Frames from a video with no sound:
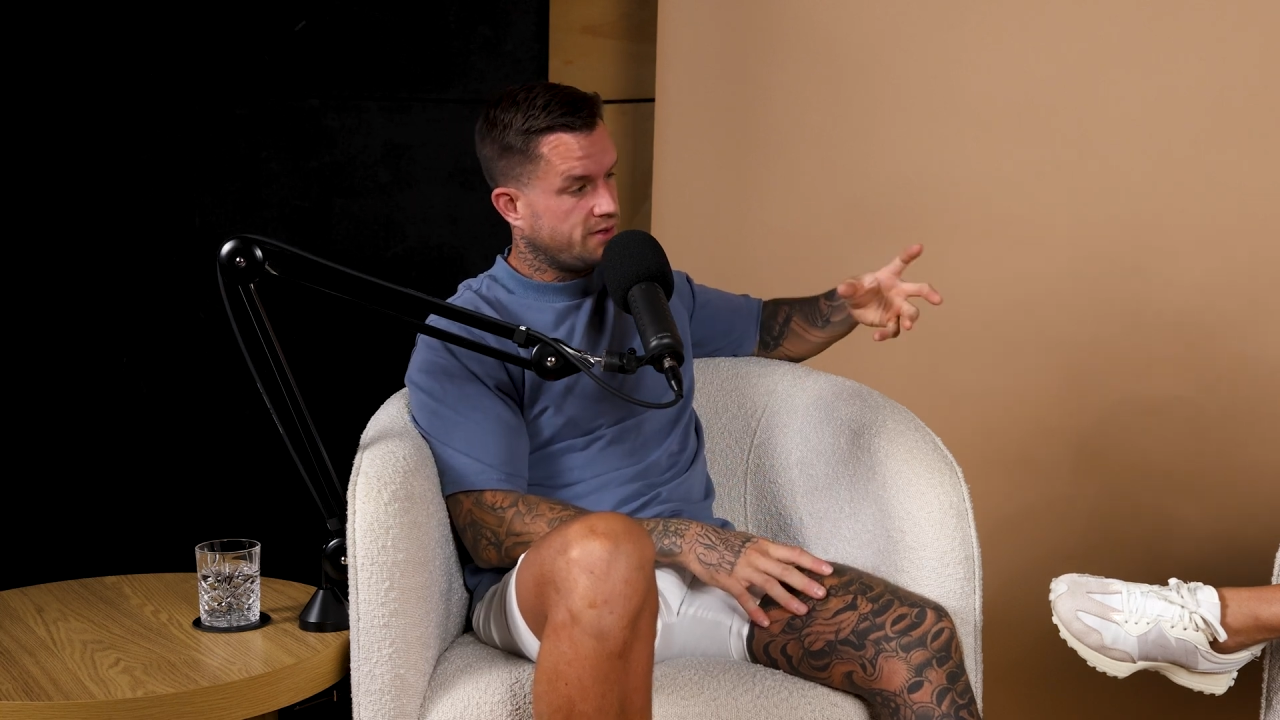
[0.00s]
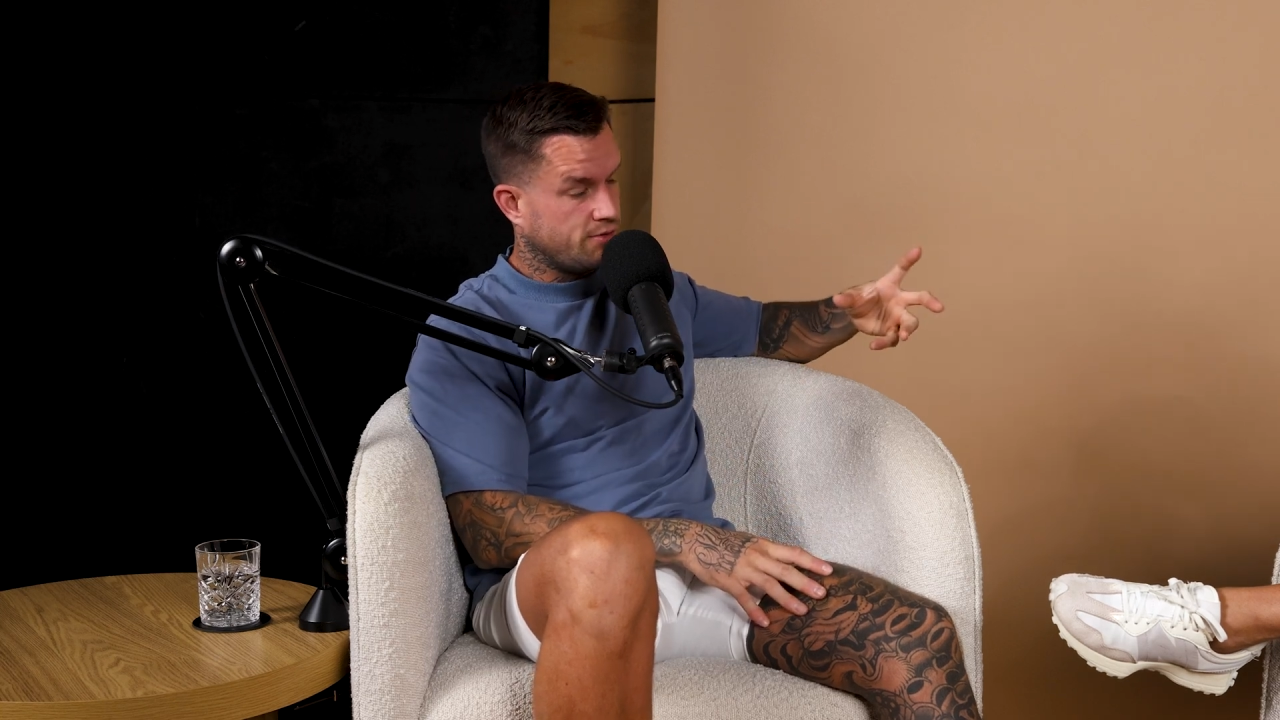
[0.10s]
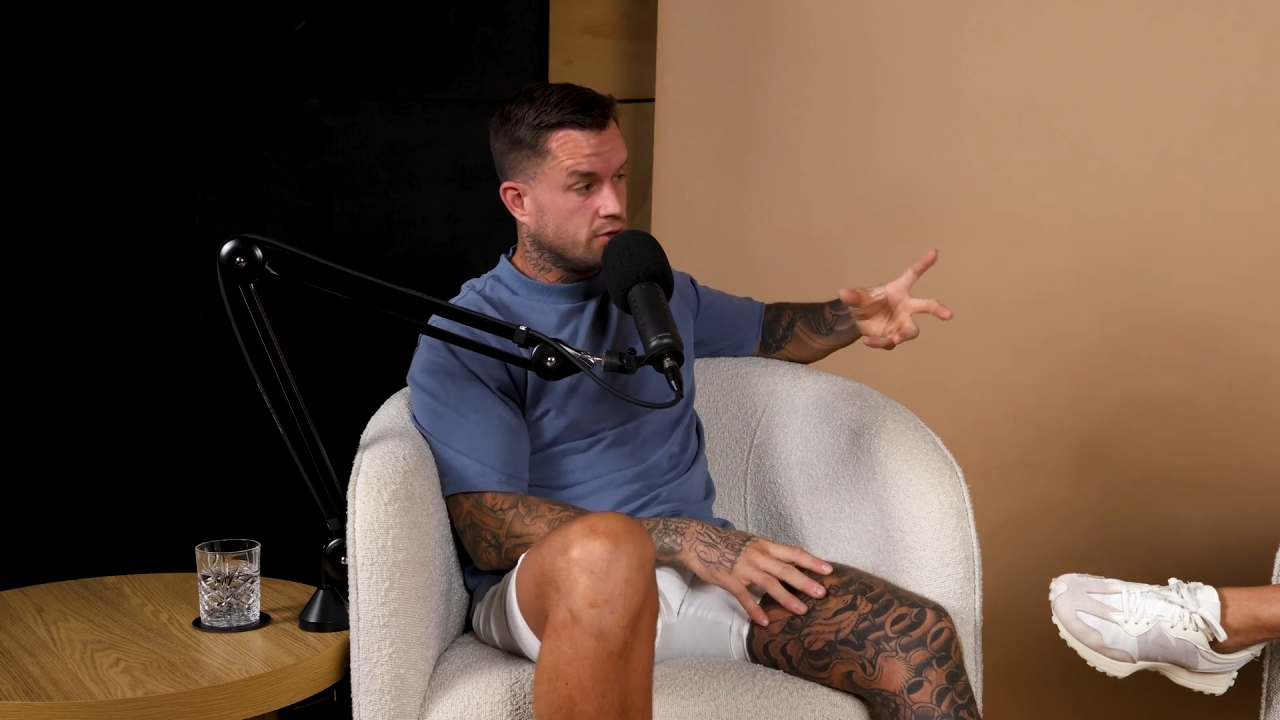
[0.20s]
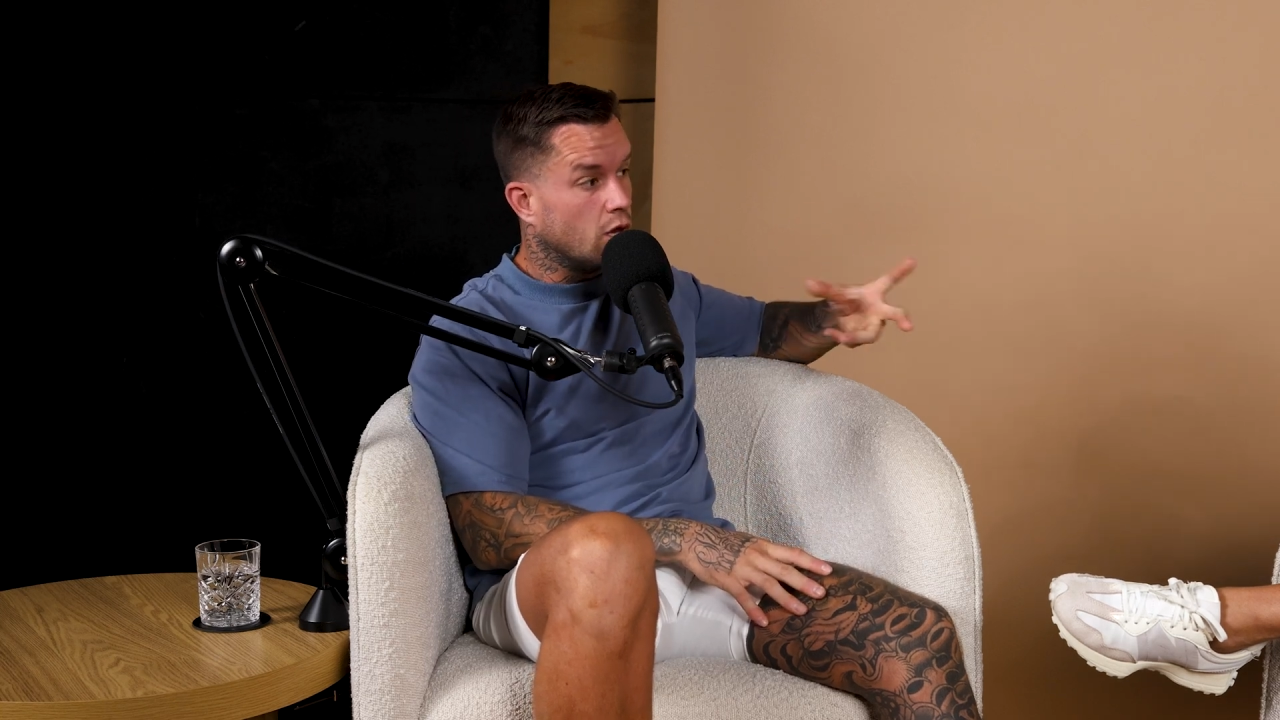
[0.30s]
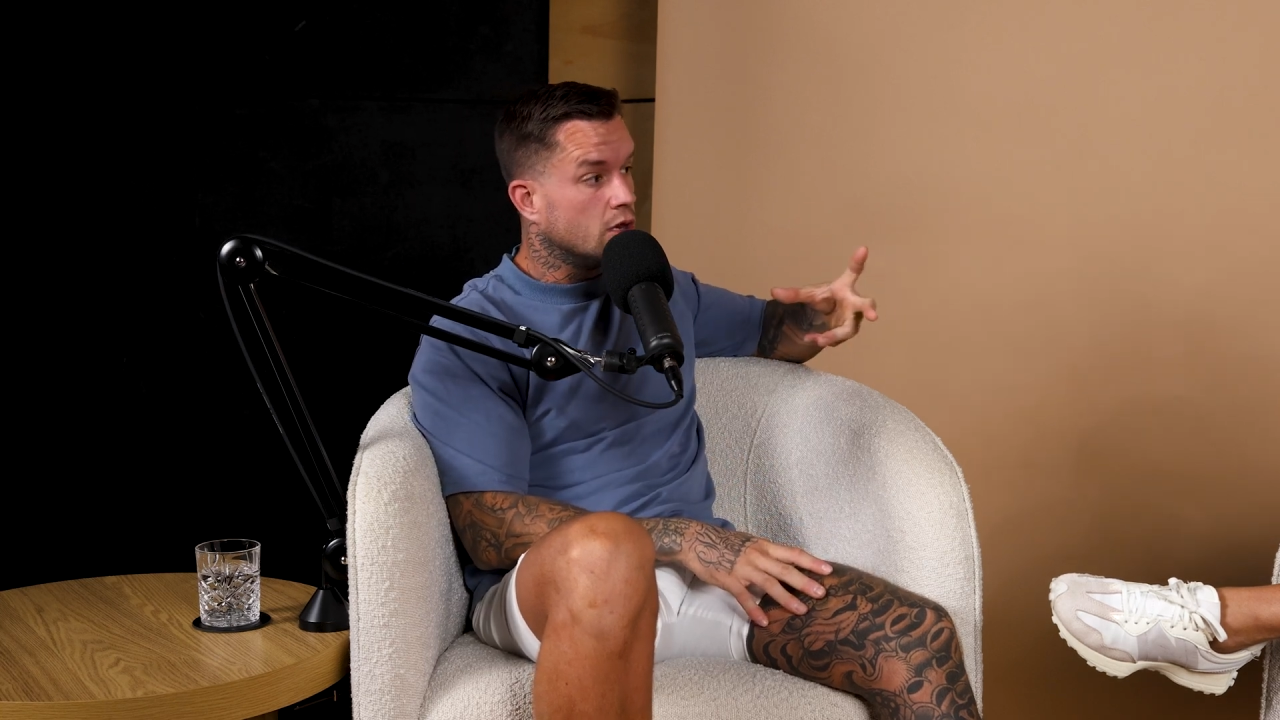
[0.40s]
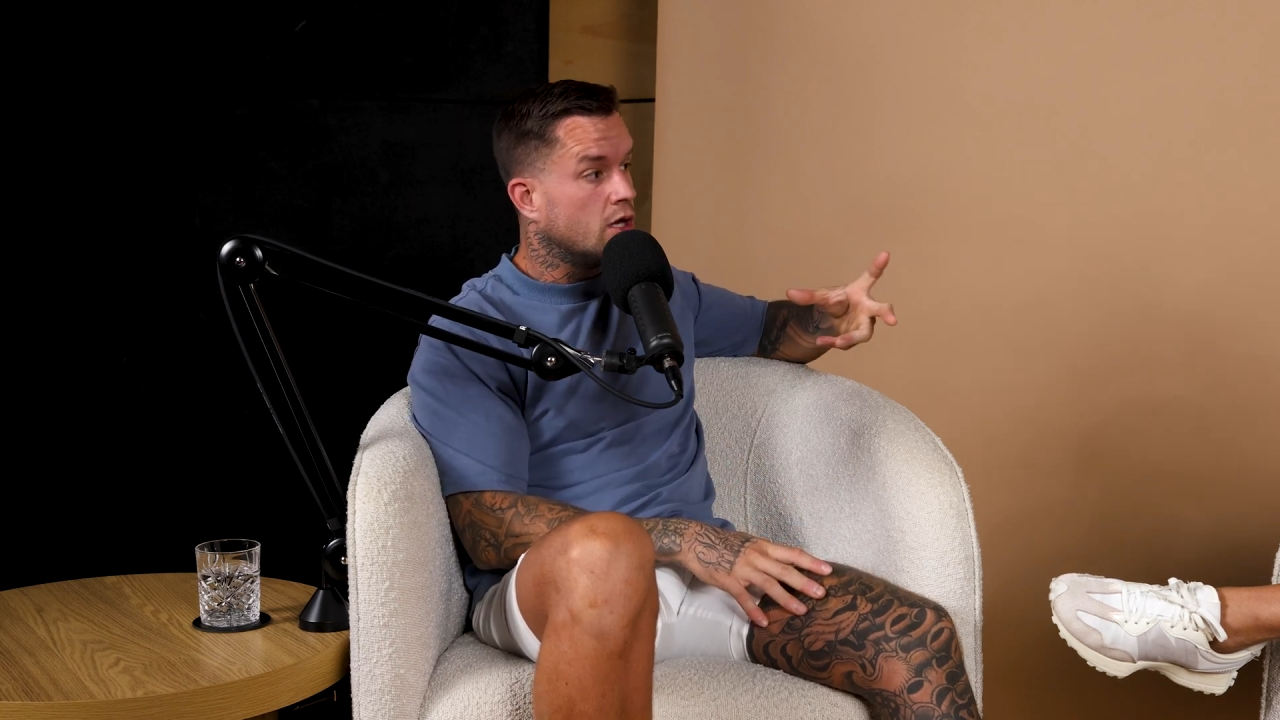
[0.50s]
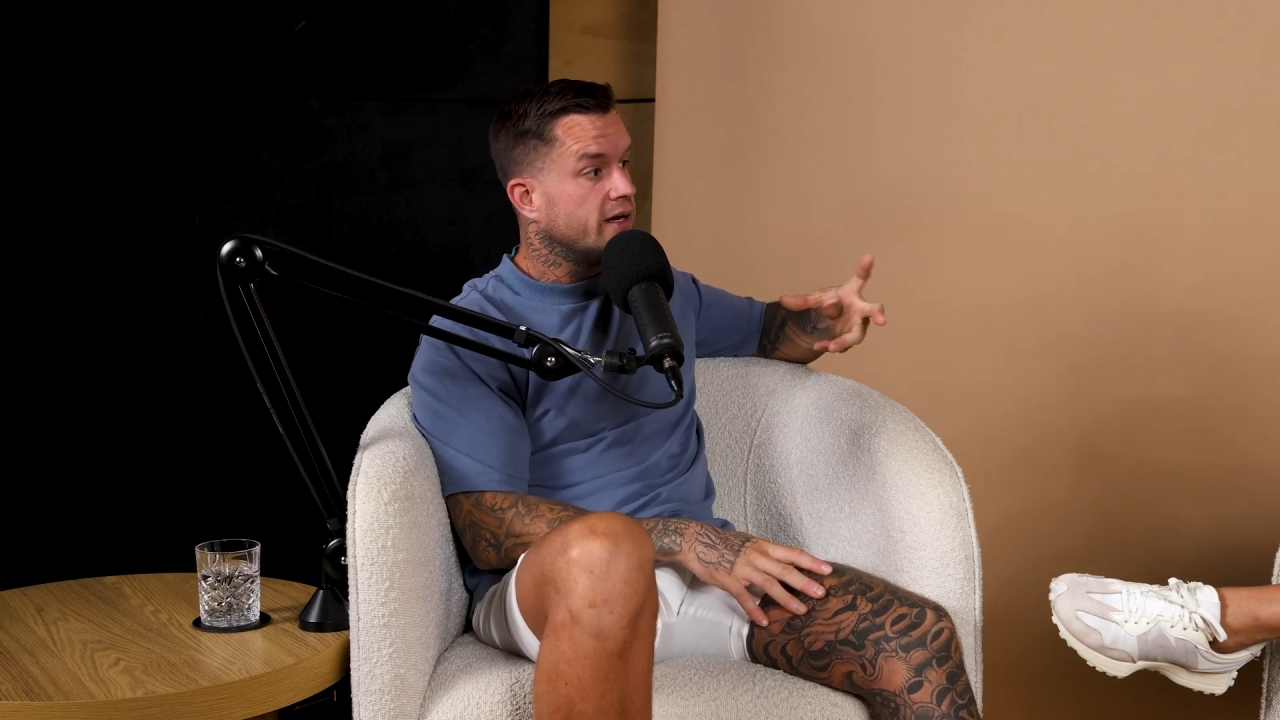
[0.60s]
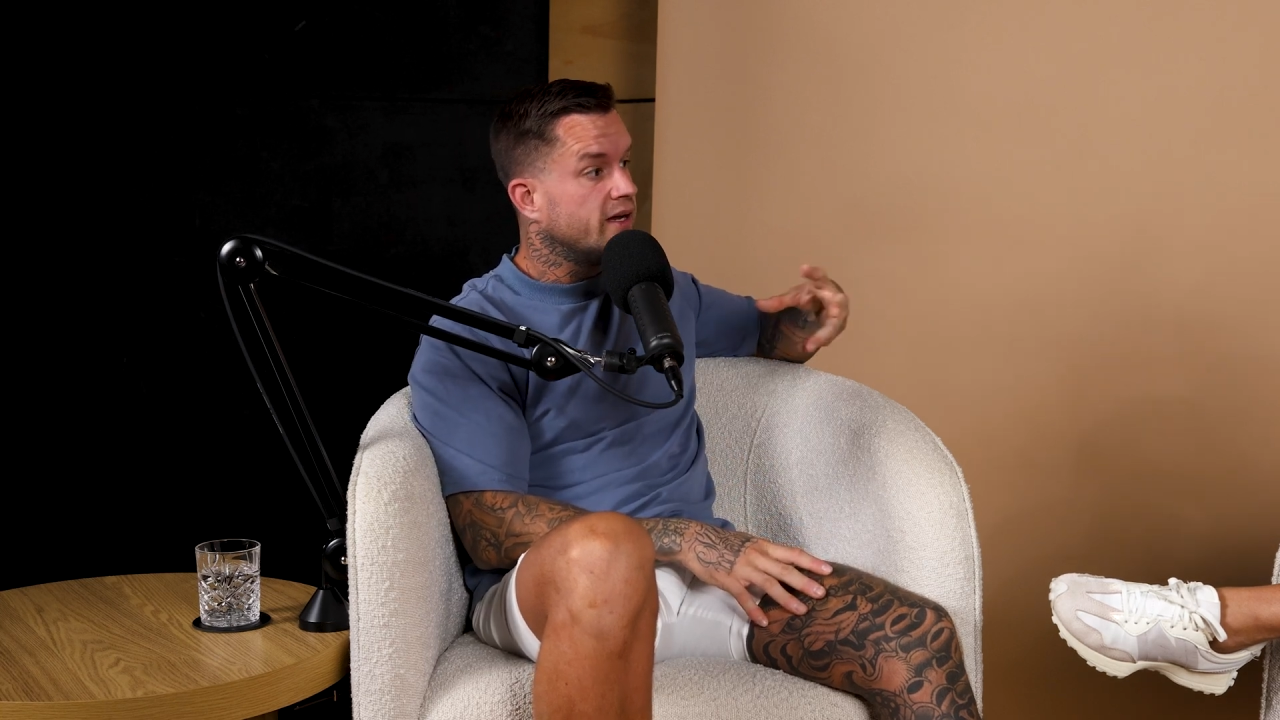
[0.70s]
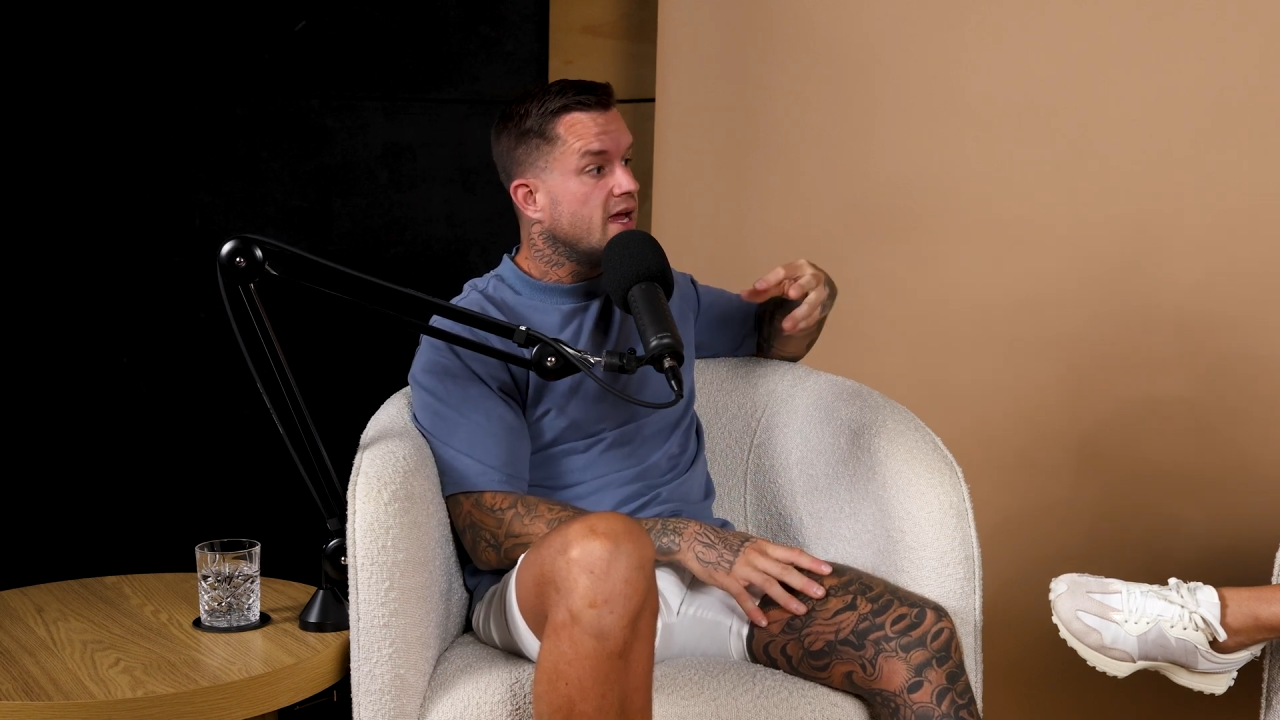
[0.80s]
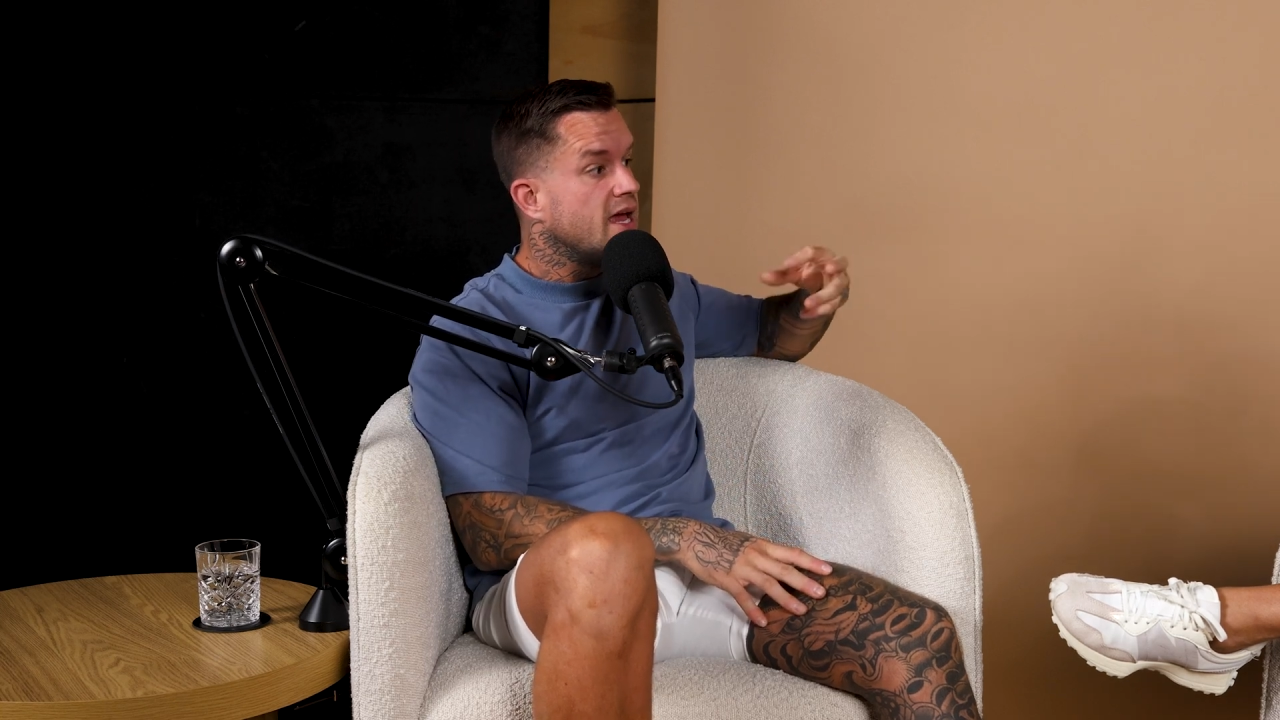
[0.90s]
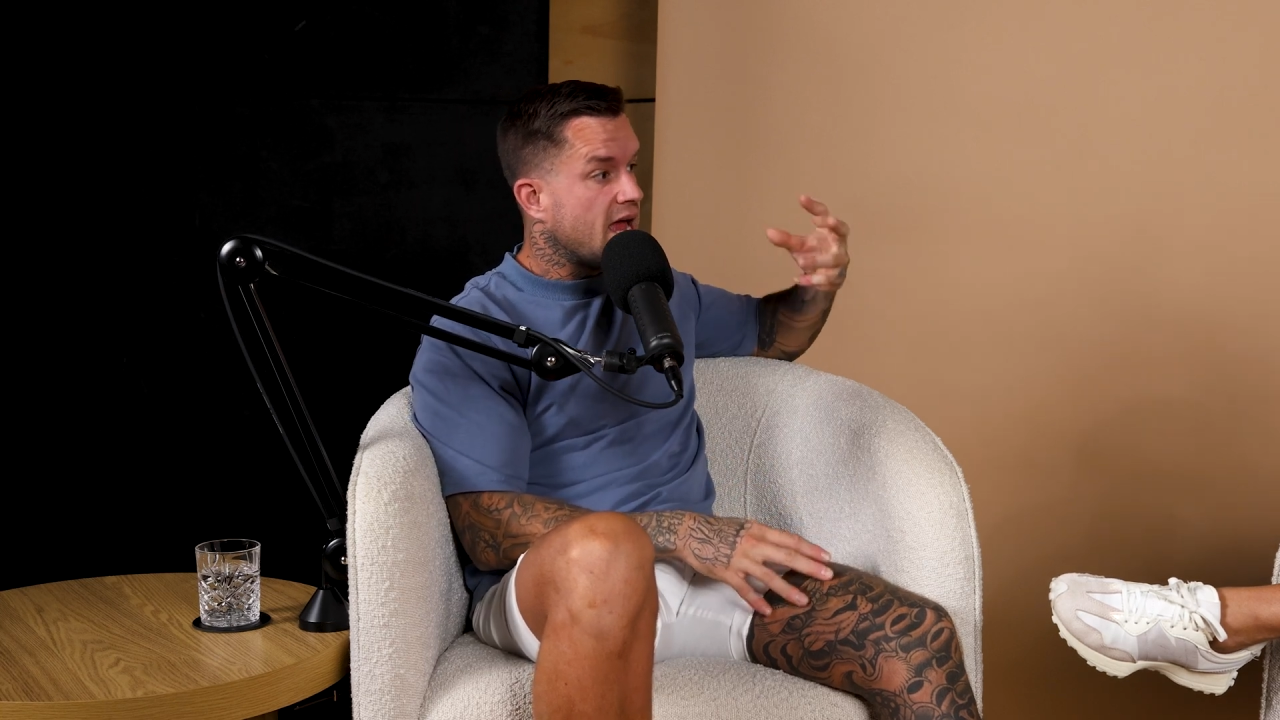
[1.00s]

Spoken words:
but they're a lot lighter.